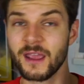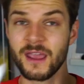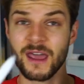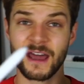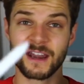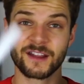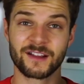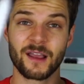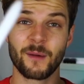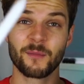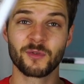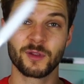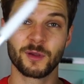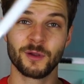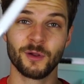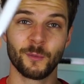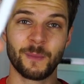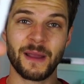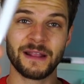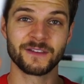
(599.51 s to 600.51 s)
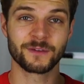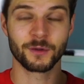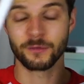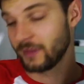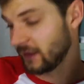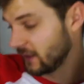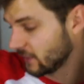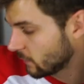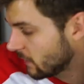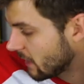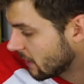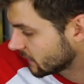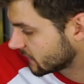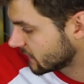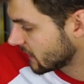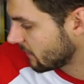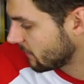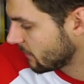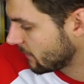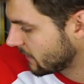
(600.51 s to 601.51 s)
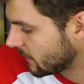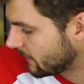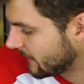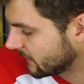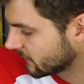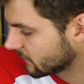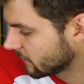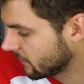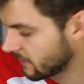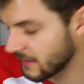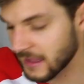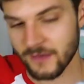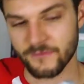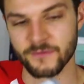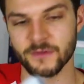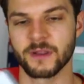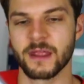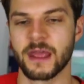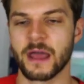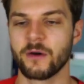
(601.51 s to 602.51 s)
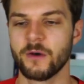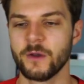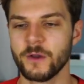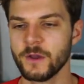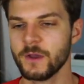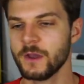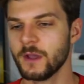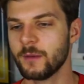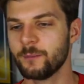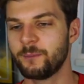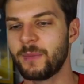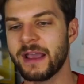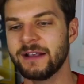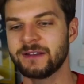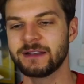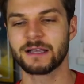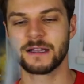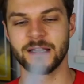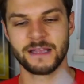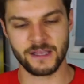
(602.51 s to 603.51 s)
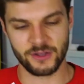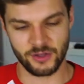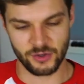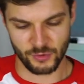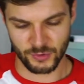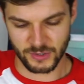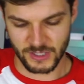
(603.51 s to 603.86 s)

And it comes with a little pencil thing as well, so we've got the pencil there for now. Basically, you